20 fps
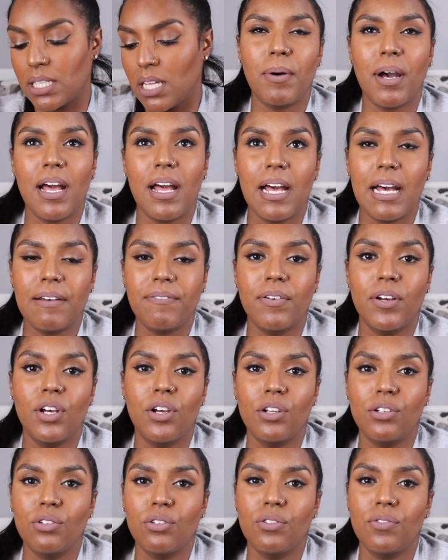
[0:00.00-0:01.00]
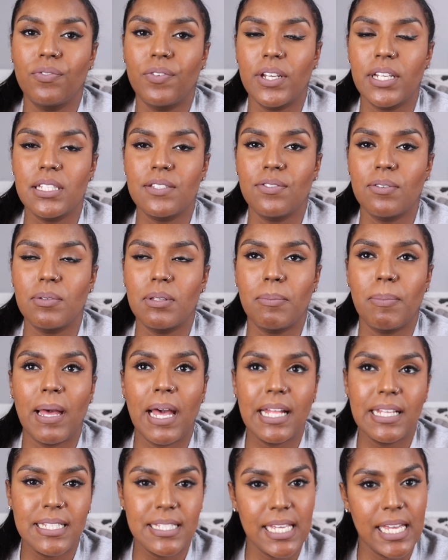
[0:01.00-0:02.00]
But I have heard good things from the
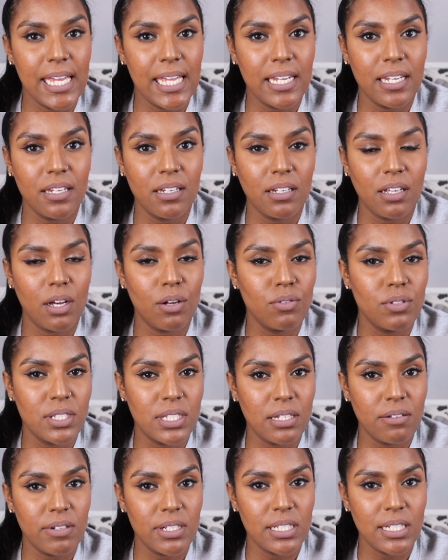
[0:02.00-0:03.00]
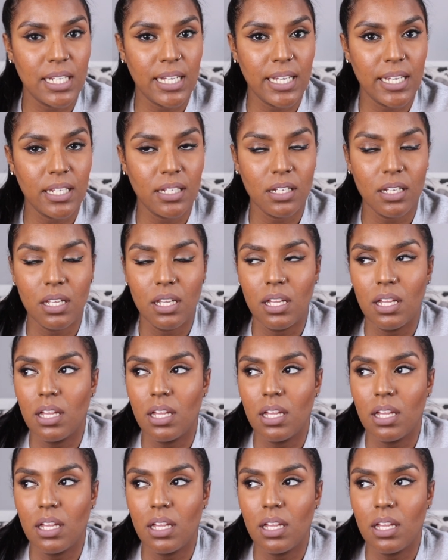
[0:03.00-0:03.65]
Pantene Gold Series line,